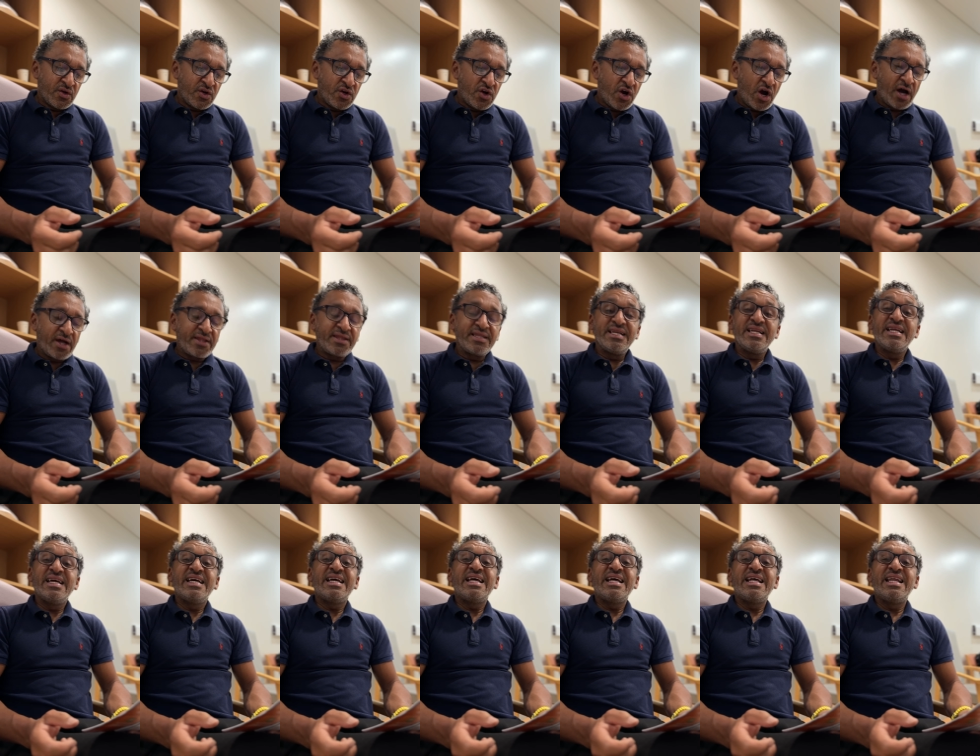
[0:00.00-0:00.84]

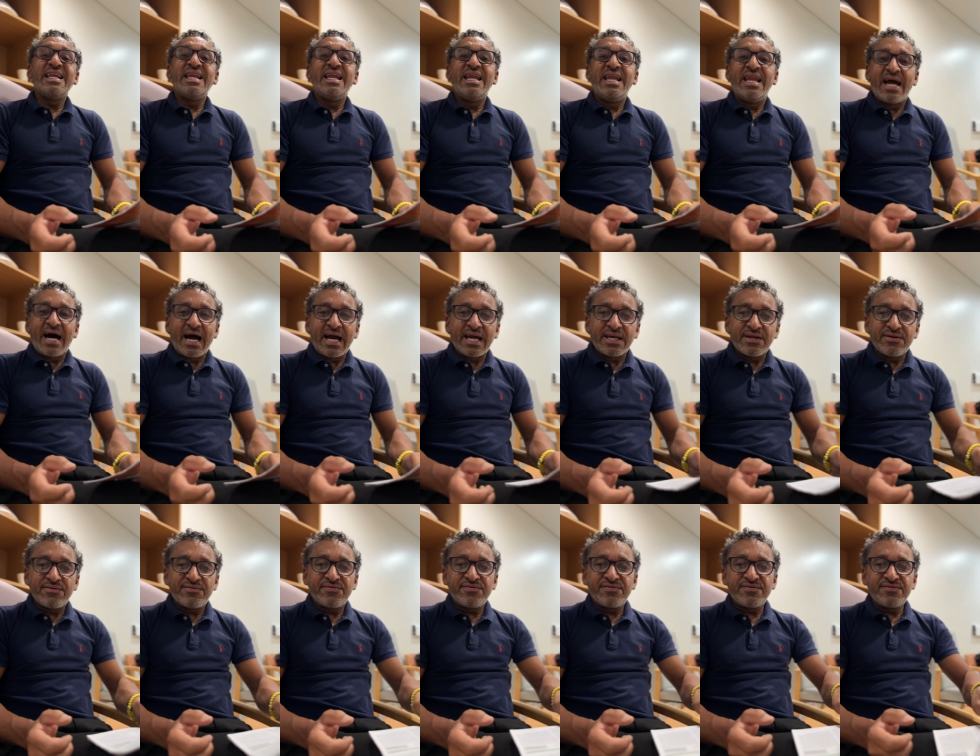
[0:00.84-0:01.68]
godly
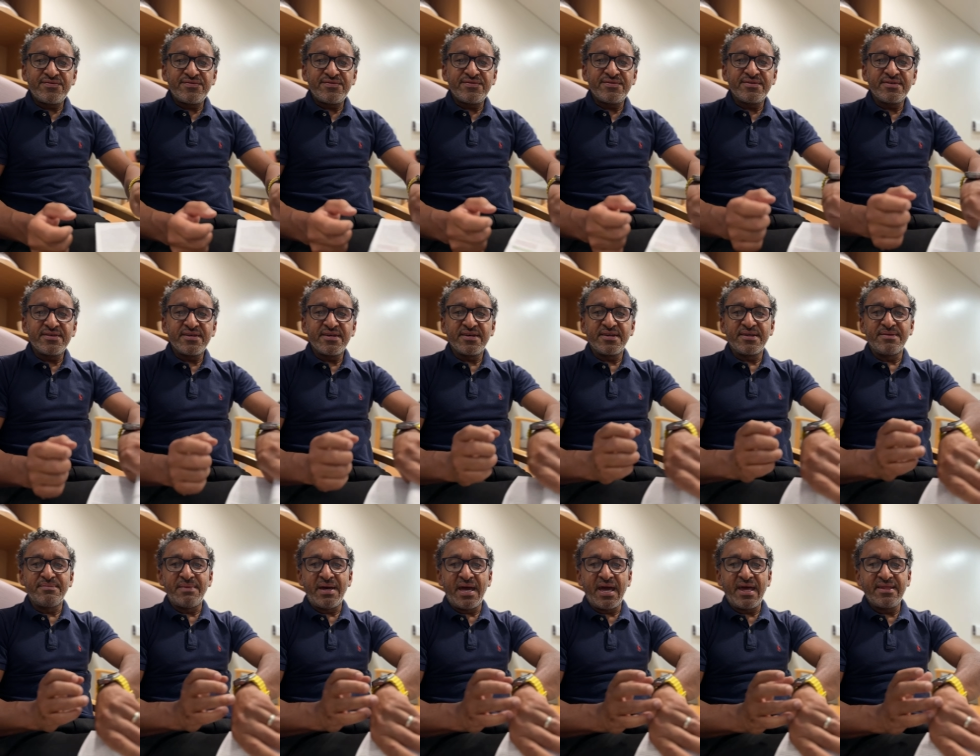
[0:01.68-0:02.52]
life.
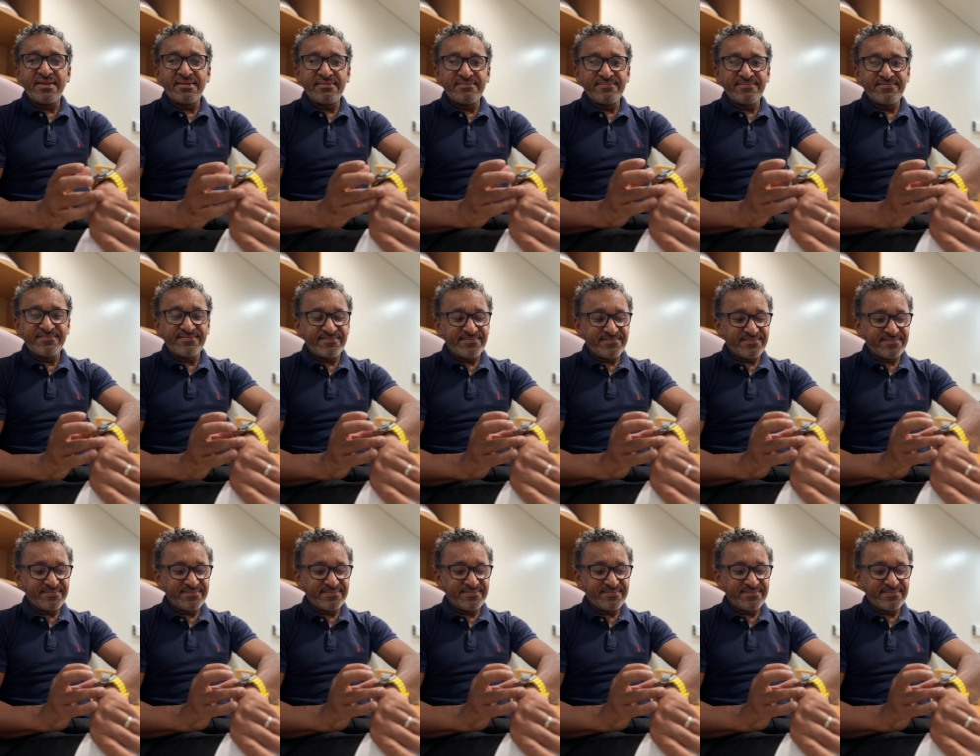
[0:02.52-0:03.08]
Amen.